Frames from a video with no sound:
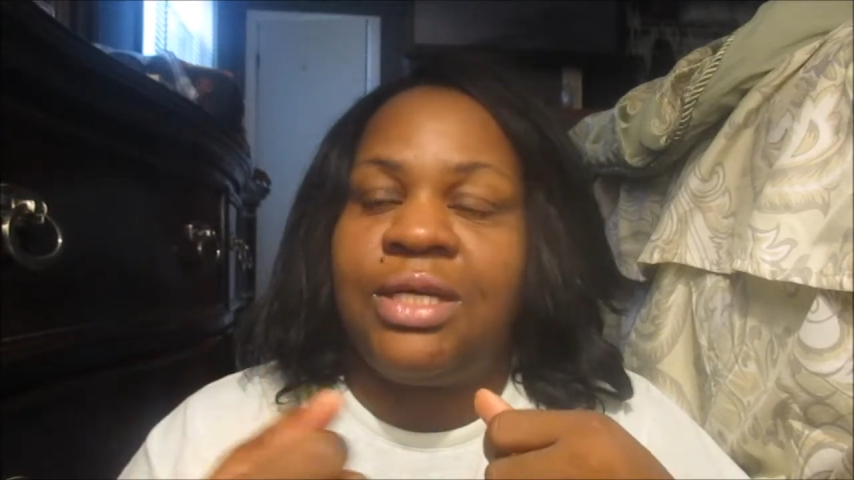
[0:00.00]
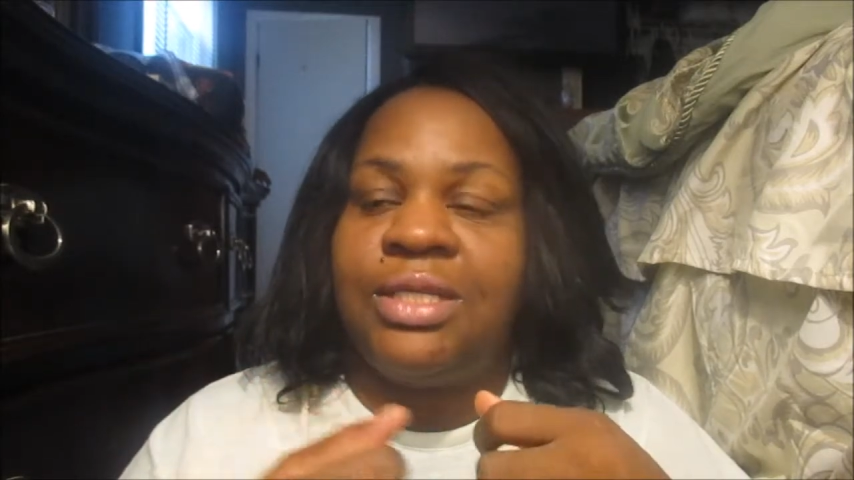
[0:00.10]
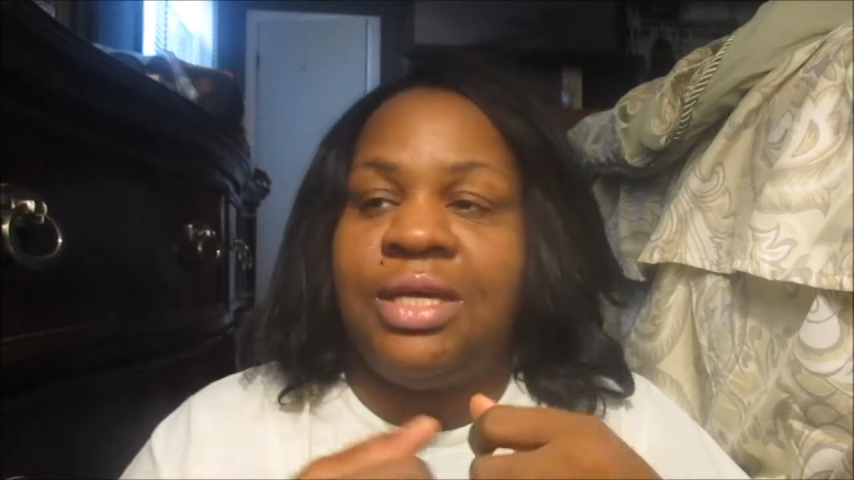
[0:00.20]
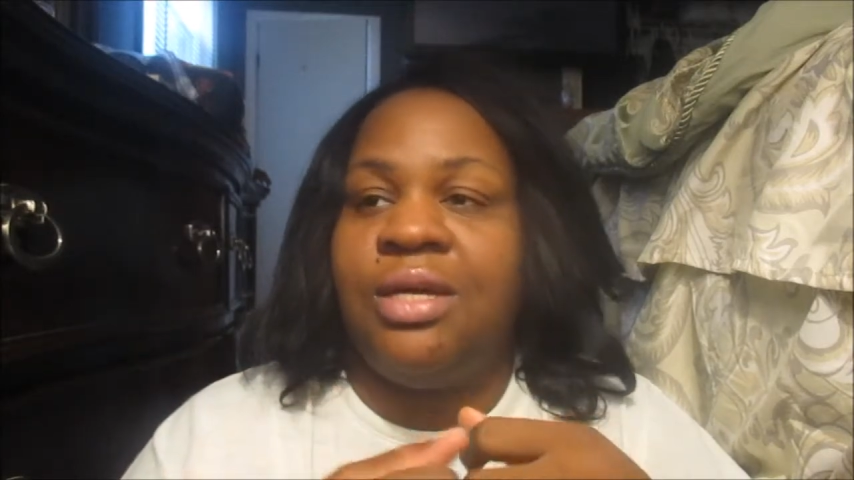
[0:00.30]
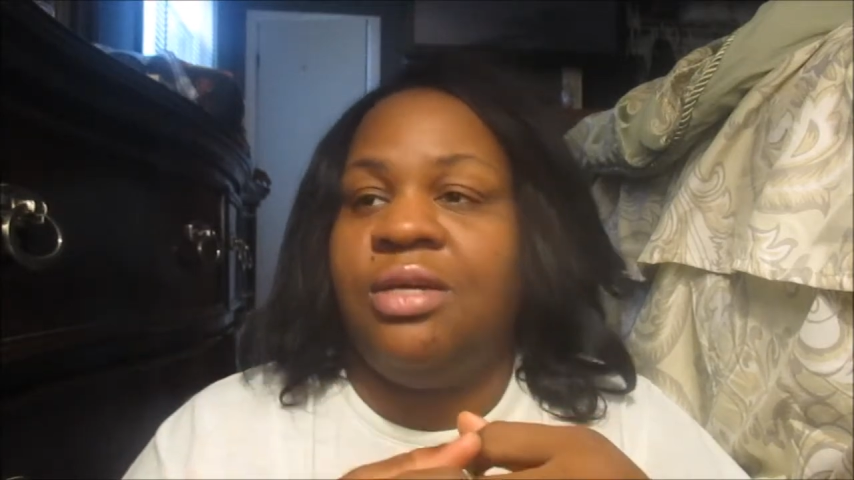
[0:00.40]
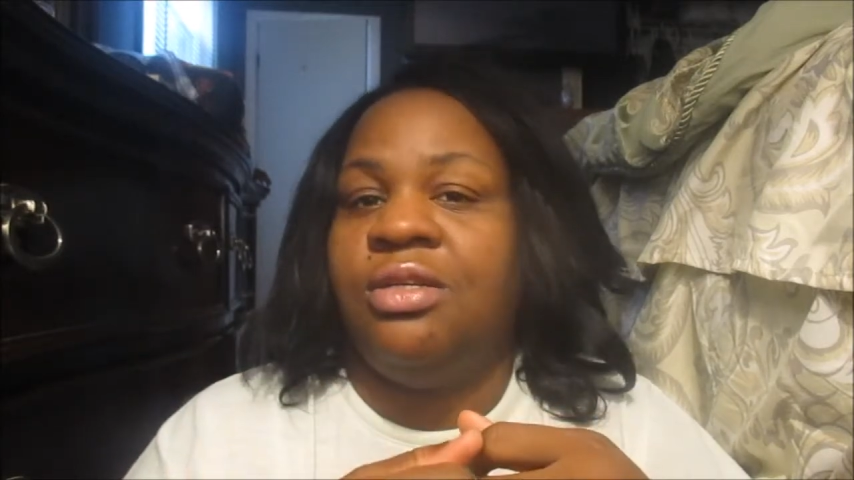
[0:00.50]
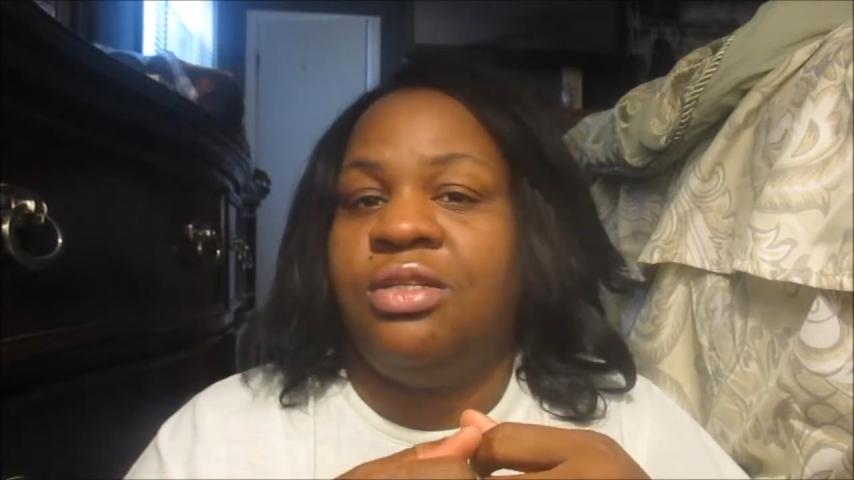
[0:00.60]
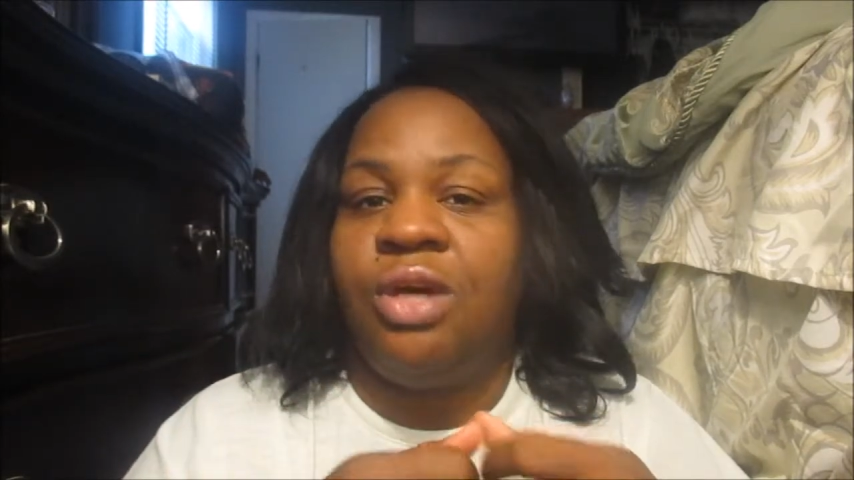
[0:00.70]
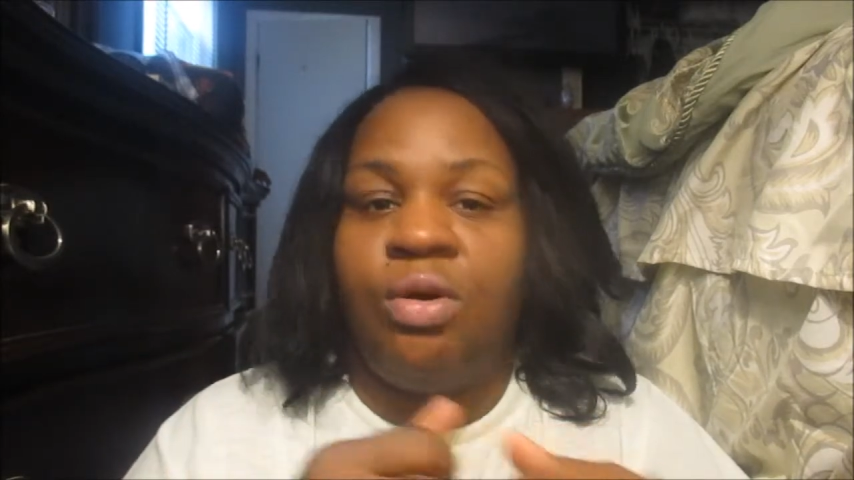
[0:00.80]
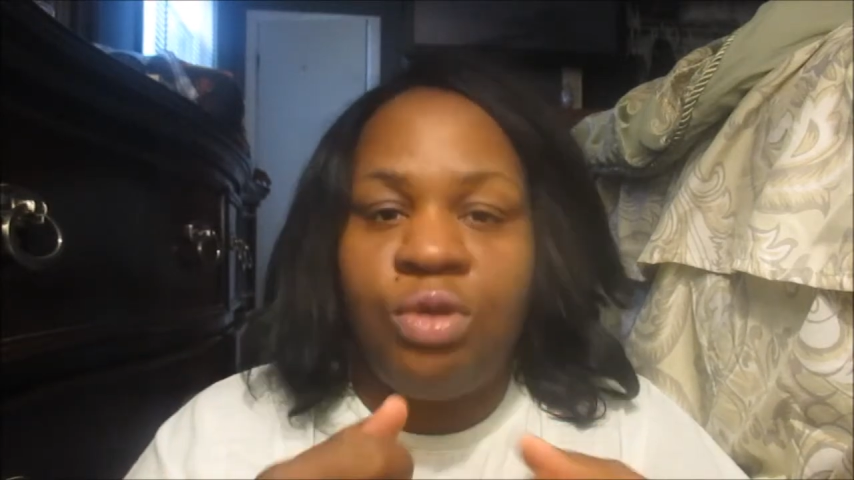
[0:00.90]
I said,
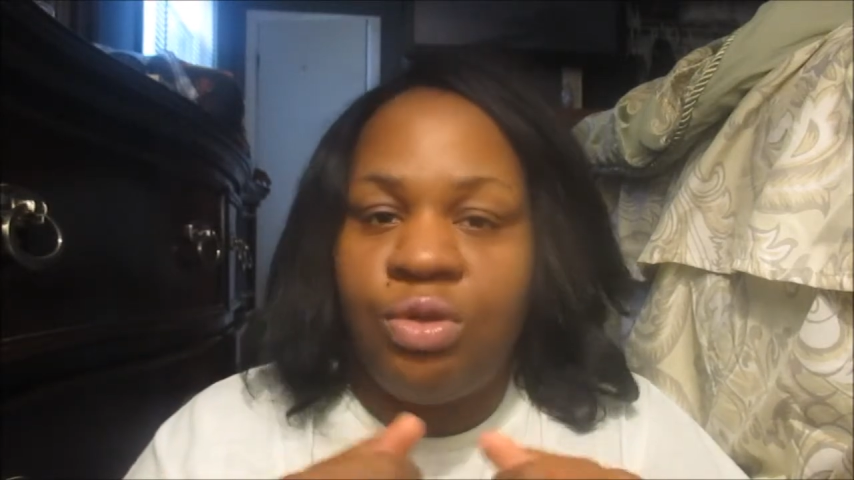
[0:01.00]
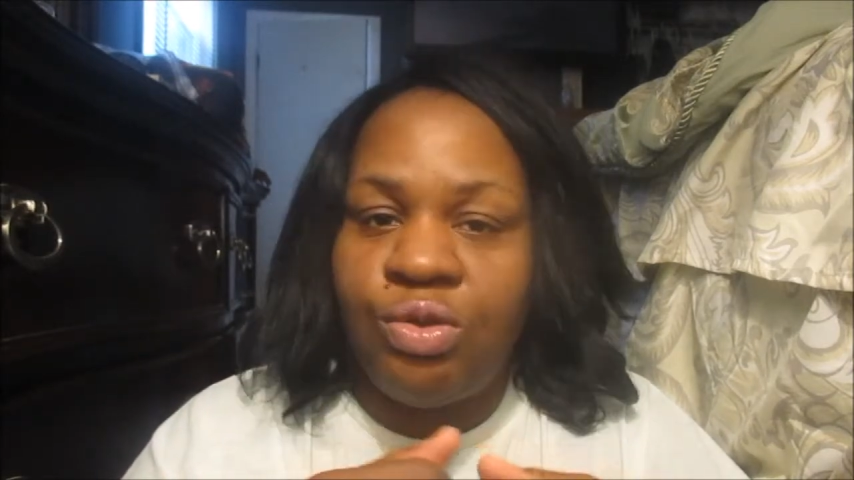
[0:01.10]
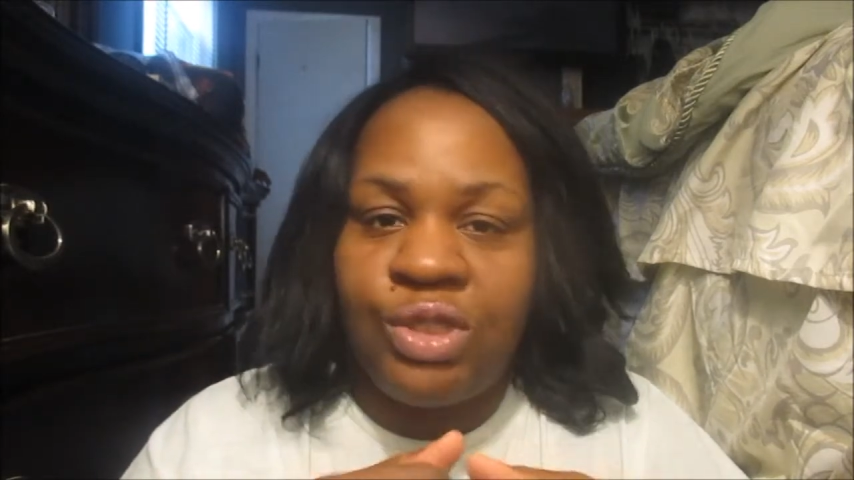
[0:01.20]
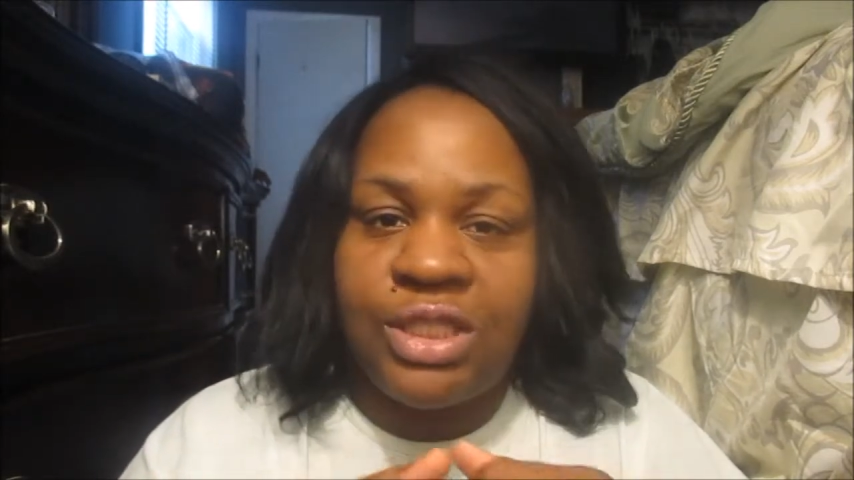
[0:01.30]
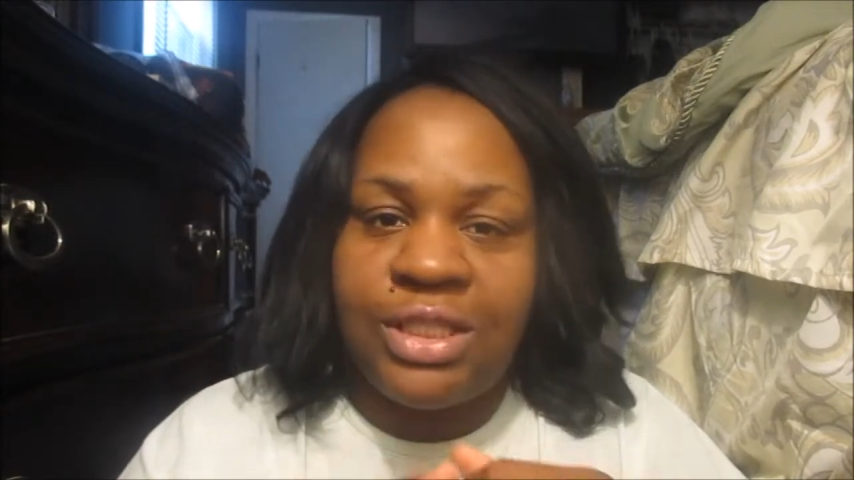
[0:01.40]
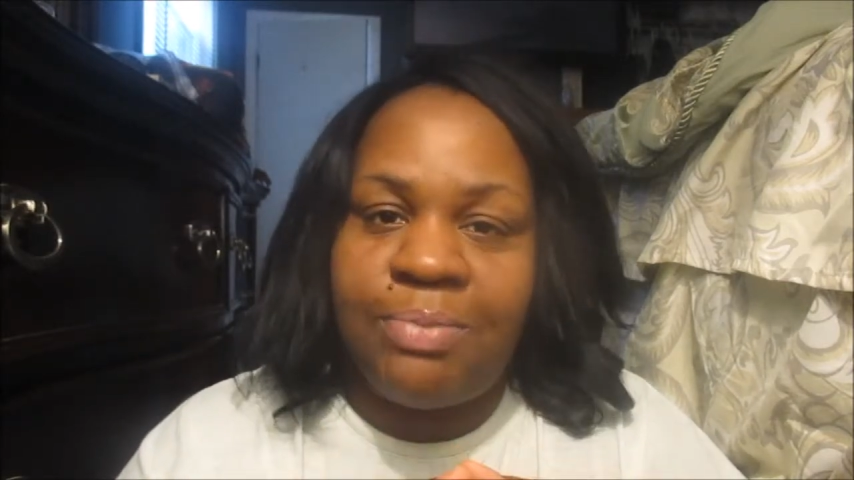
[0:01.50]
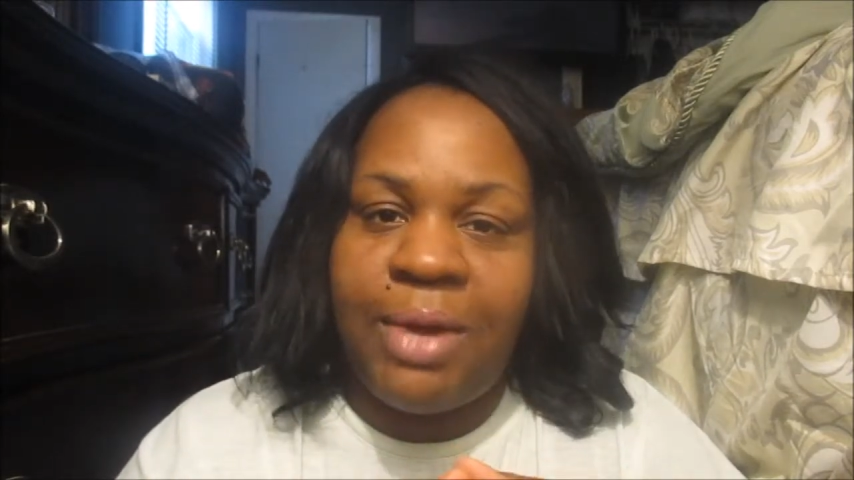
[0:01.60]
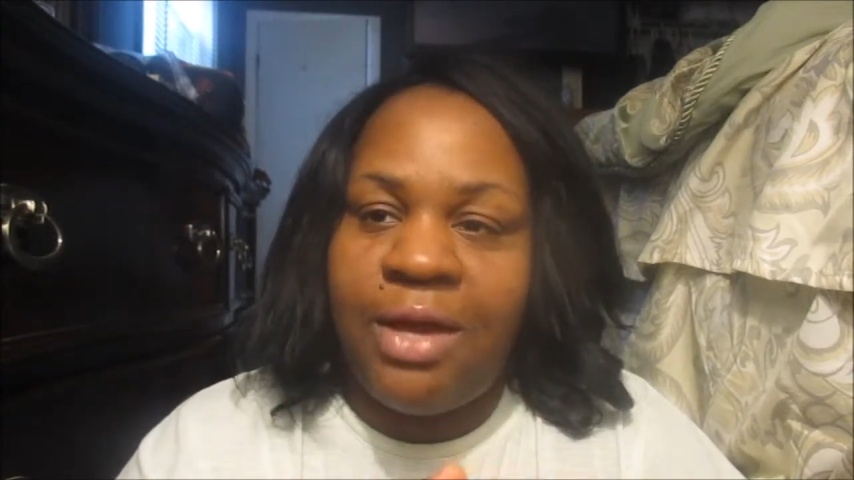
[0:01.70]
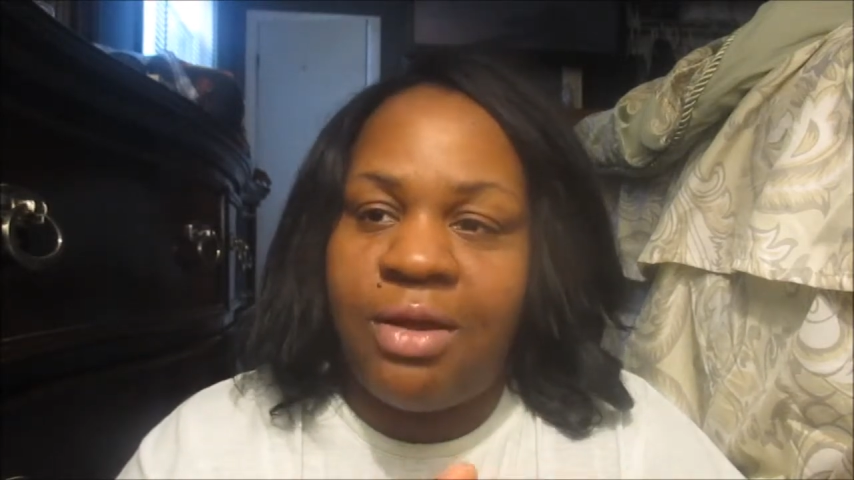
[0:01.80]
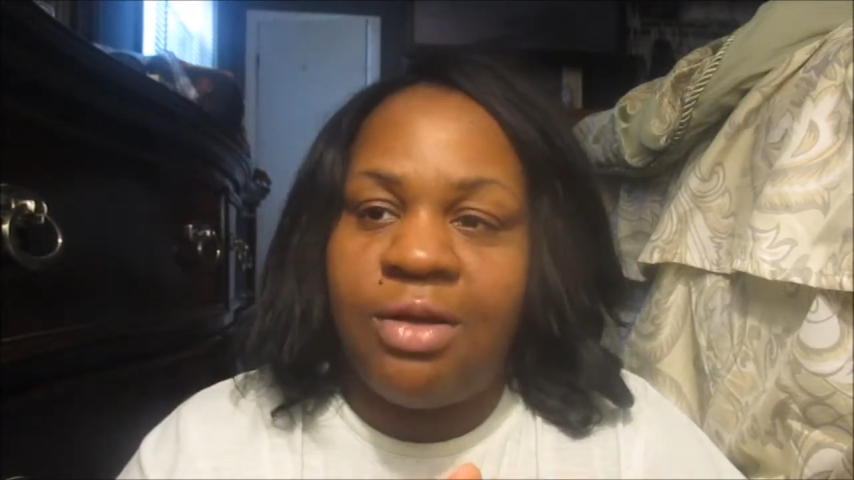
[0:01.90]
don't lose this
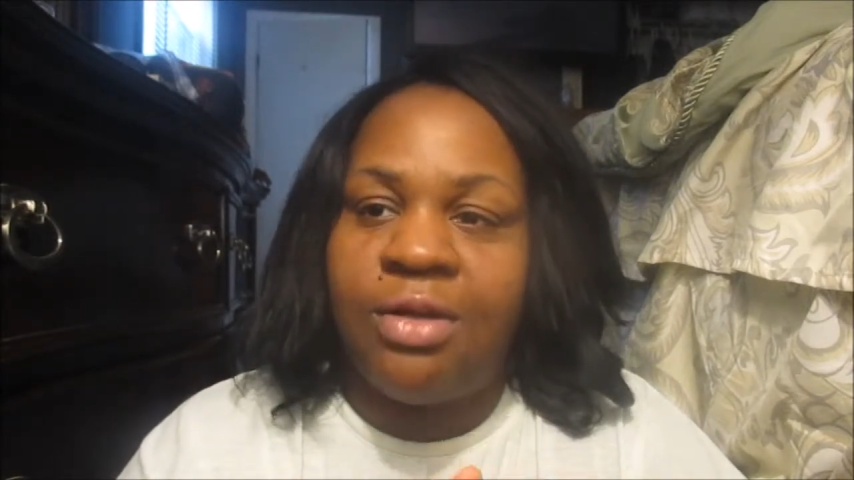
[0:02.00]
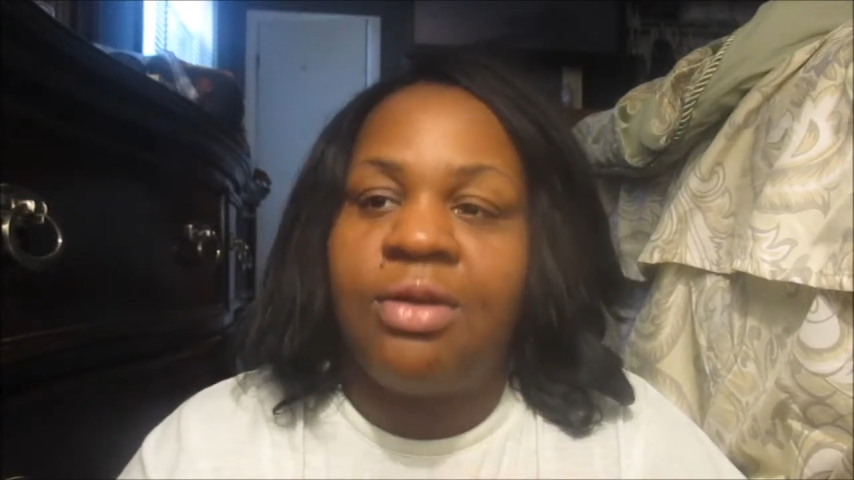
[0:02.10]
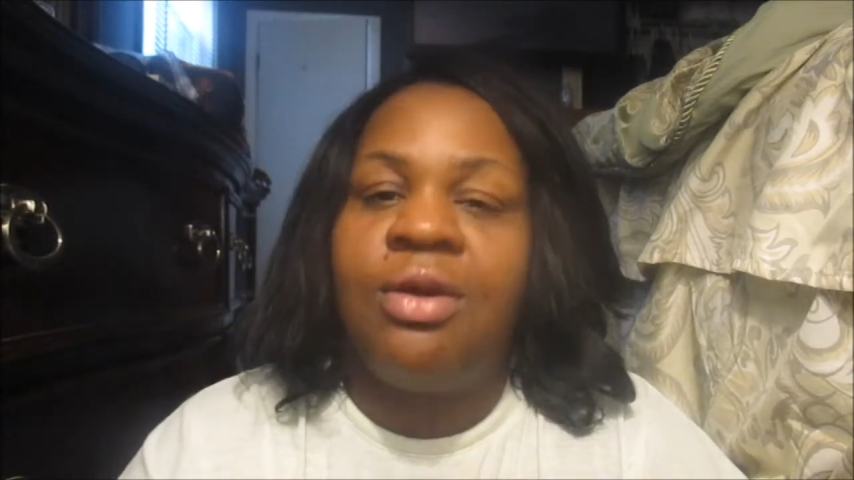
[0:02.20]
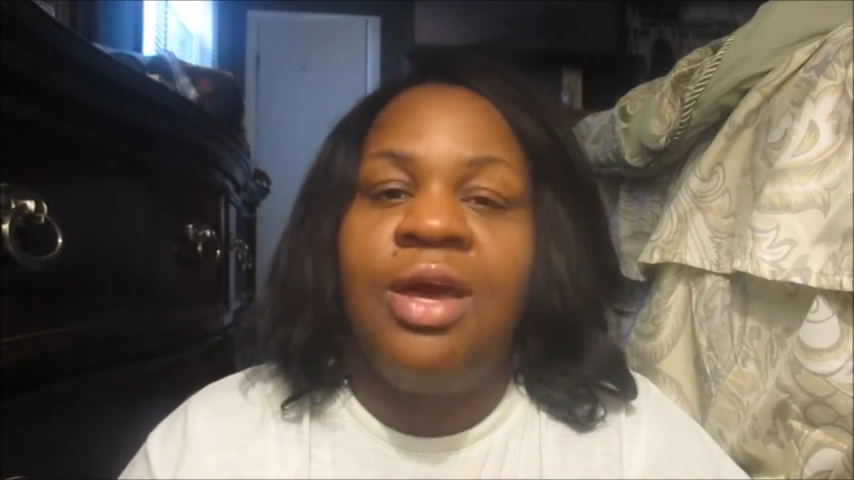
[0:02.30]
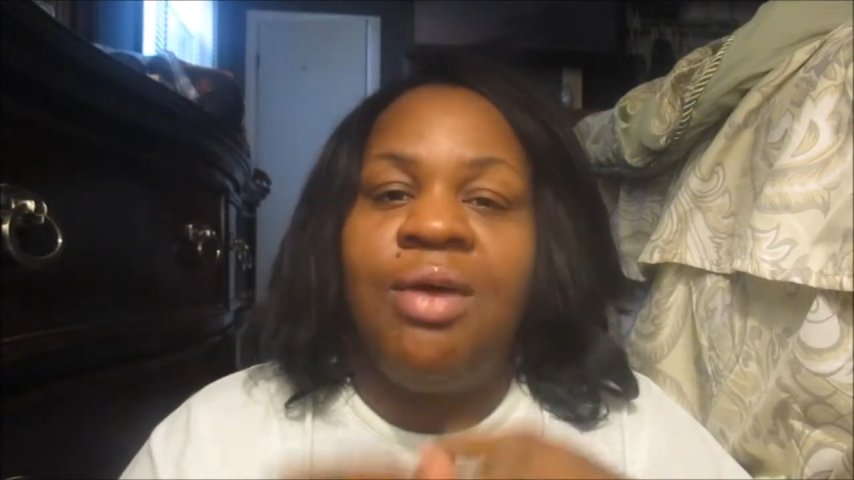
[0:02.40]
paint color